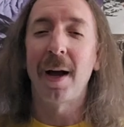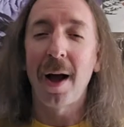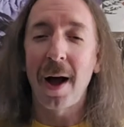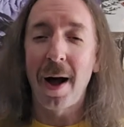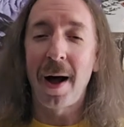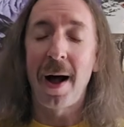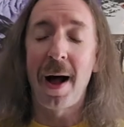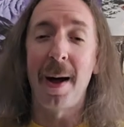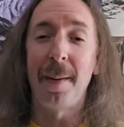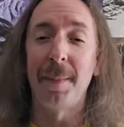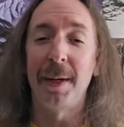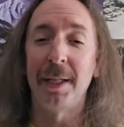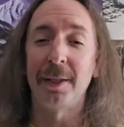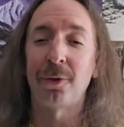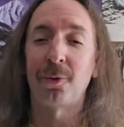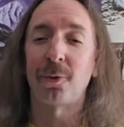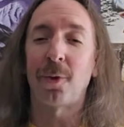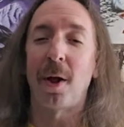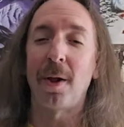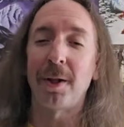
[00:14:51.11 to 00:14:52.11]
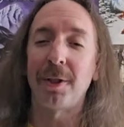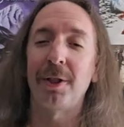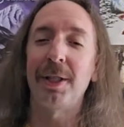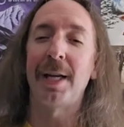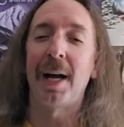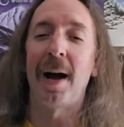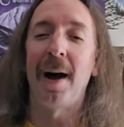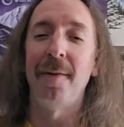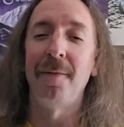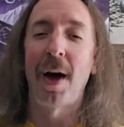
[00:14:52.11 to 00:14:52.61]

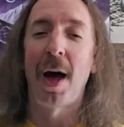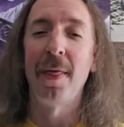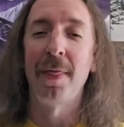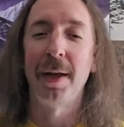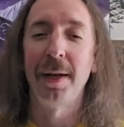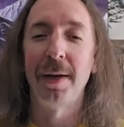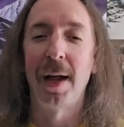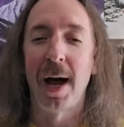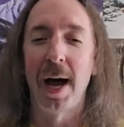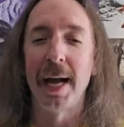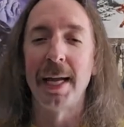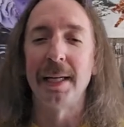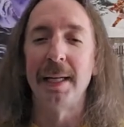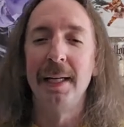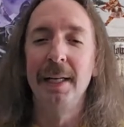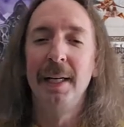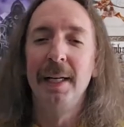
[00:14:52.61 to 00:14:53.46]
Astrology of the Nine.